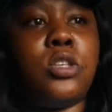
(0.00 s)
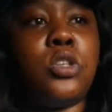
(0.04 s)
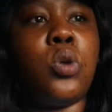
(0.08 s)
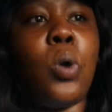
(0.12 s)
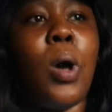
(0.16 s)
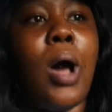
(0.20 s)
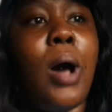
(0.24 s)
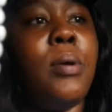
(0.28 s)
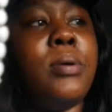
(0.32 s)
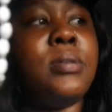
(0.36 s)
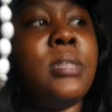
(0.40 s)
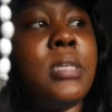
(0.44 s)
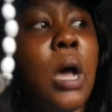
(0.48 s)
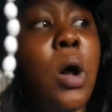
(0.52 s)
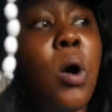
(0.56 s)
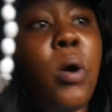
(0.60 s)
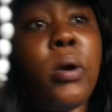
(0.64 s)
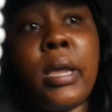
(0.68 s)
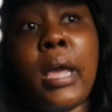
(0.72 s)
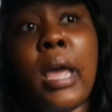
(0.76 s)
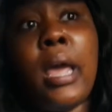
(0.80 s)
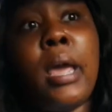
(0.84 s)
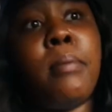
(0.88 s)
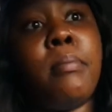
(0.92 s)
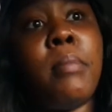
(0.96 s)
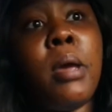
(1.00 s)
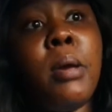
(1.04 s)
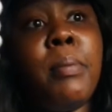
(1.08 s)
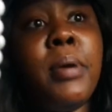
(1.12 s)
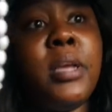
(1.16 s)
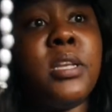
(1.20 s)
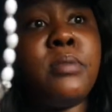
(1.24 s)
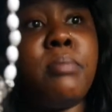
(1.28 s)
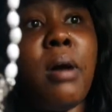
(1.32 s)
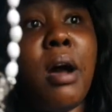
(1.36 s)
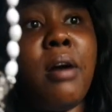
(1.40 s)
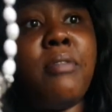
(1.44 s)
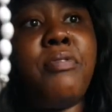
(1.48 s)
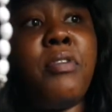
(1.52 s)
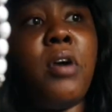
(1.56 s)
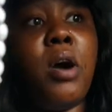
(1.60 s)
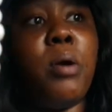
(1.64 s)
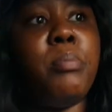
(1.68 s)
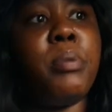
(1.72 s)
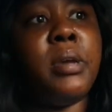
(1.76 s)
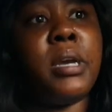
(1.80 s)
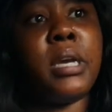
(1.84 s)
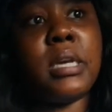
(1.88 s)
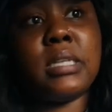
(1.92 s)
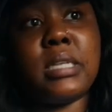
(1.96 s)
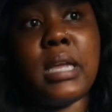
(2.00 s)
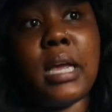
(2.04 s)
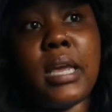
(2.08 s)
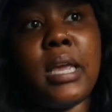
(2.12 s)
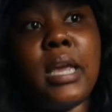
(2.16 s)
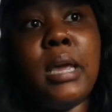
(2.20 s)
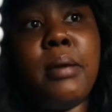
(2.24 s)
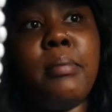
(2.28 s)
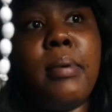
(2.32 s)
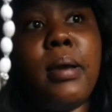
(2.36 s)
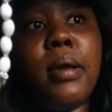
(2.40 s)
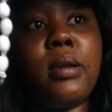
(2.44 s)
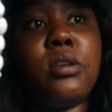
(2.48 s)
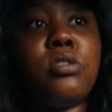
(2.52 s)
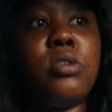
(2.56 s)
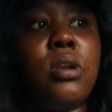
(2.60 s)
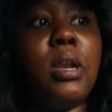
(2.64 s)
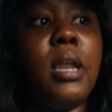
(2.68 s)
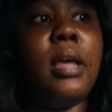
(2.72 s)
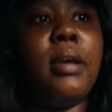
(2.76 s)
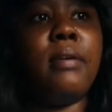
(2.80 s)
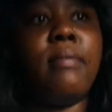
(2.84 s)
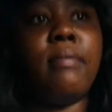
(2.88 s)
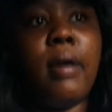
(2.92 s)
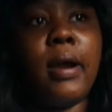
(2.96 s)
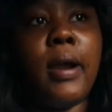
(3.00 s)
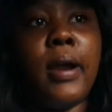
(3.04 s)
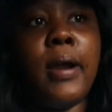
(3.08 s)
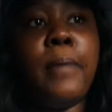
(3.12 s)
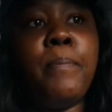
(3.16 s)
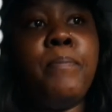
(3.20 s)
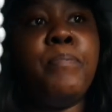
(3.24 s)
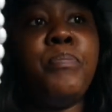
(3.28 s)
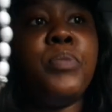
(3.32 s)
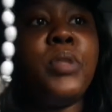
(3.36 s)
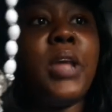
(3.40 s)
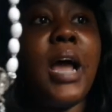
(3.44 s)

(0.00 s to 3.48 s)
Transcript: So I was like, okay, maybe it's my fault because I came extra late, right?